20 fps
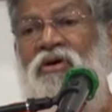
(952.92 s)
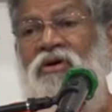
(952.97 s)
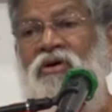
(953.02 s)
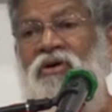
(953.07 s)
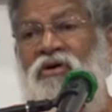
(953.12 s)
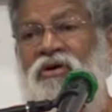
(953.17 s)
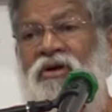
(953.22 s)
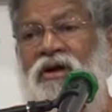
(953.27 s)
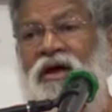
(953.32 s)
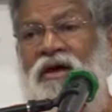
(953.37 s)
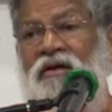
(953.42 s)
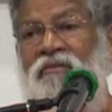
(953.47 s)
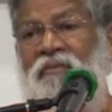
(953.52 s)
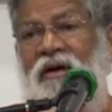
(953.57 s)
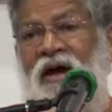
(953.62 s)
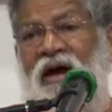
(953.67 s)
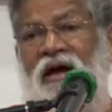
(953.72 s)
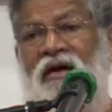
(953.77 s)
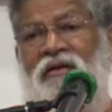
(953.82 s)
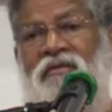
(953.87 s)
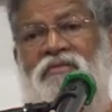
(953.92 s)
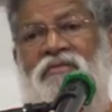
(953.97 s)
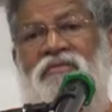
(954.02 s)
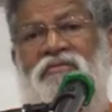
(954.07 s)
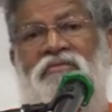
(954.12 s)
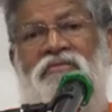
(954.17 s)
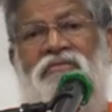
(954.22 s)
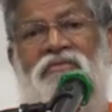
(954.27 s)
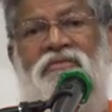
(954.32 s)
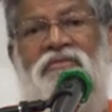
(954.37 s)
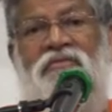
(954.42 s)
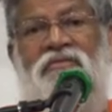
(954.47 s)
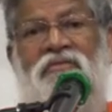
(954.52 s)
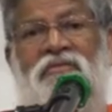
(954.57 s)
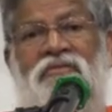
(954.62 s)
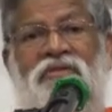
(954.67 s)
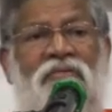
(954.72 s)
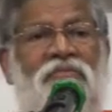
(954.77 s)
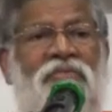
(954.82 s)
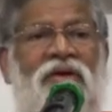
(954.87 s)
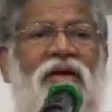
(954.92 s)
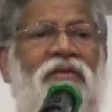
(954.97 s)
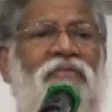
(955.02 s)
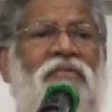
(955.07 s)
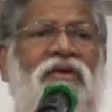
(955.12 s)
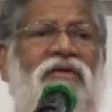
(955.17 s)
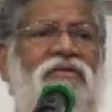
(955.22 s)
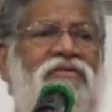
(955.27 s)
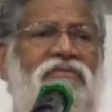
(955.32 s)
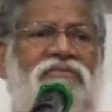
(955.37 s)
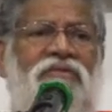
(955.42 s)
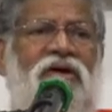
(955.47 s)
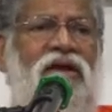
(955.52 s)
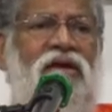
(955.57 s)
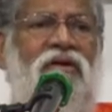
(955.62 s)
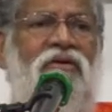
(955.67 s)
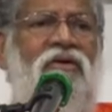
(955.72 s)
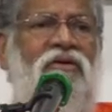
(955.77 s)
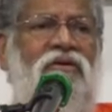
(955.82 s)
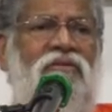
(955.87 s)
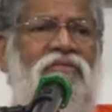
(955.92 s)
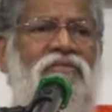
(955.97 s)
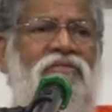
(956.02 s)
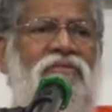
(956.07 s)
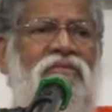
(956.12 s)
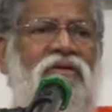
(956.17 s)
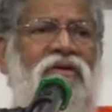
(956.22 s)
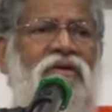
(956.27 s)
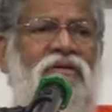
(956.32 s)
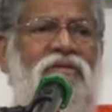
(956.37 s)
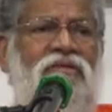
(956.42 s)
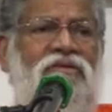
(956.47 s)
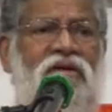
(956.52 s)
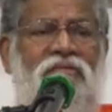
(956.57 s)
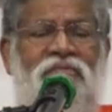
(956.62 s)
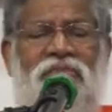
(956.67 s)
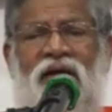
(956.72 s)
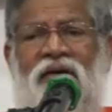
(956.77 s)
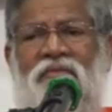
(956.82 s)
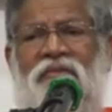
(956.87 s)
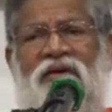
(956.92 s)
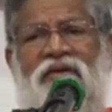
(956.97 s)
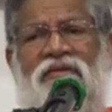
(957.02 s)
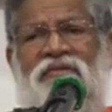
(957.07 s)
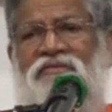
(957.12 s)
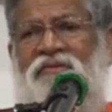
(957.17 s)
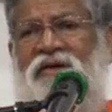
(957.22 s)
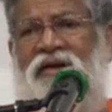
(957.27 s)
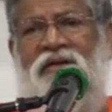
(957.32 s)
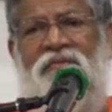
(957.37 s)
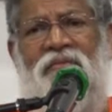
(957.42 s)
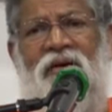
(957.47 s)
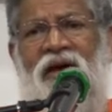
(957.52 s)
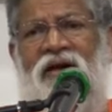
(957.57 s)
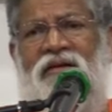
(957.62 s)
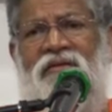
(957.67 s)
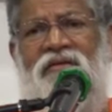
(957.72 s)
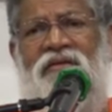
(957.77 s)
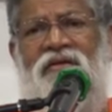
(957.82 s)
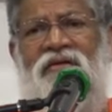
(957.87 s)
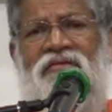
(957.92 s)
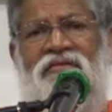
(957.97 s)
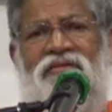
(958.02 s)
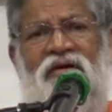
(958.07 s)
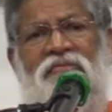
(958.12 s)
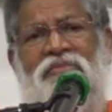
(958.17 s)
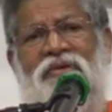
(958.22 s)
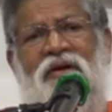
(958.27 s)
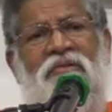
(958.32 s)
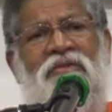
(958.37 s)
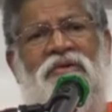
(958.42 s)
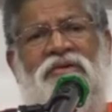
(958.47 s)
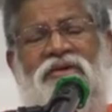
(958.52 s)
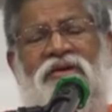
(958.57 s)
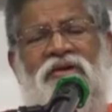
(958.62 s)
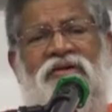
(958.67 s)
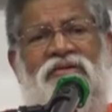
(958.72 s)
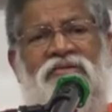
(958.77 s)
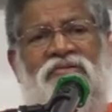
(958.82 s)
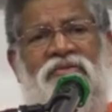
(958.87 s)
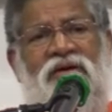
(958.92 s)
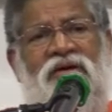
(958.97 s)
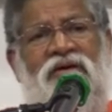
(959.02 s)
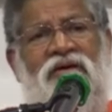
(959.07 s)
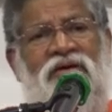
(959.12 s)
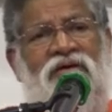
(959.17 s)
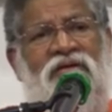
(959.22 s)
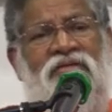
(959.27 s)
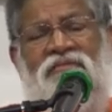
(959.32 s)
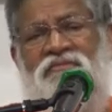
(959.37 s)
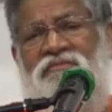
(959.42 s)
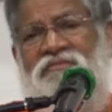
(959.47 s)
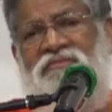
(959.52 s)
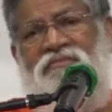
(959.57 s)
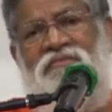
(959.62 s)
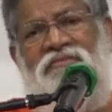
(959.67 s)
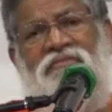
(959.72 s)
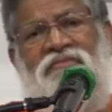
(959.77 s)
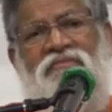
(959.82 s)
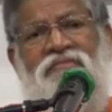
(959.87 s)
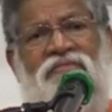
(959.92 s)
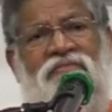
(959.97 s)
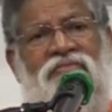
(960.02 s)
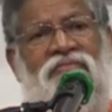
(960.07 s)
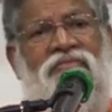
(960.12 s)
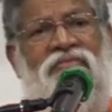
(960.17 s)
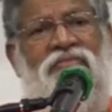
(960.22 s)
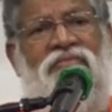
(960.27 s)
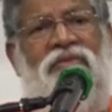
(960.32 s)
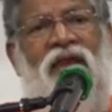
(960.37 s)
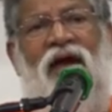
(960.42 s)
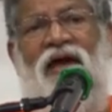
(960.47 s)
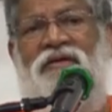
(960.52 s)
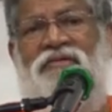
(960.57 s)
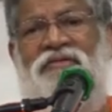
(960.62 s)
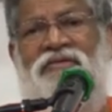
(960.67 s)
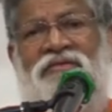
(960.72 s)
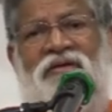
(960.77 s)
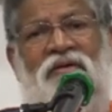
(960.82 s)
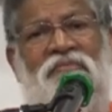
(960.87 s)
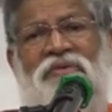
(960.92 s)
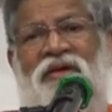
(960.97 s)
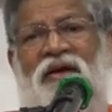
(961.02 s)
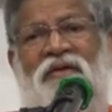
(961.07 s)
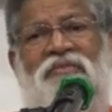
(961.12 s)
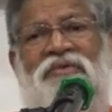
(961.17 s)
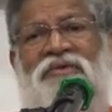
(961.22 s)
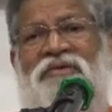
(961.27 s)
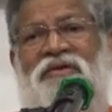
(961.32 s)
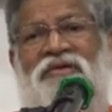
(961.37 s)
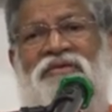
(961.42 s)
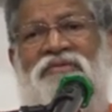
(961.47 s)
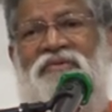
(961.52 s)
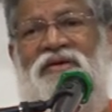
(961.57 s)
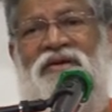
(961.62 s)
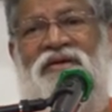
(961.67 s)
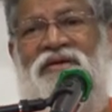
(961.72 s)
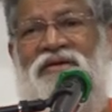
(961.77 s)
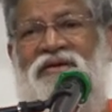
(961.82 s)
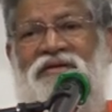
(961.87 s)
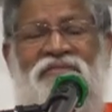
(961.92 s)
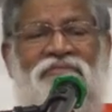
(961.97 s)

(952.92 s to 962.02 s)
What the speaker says: good and bad. Sometimes he is very good, sometimes he is very bad, sometimes she is very nice, sometimes she is very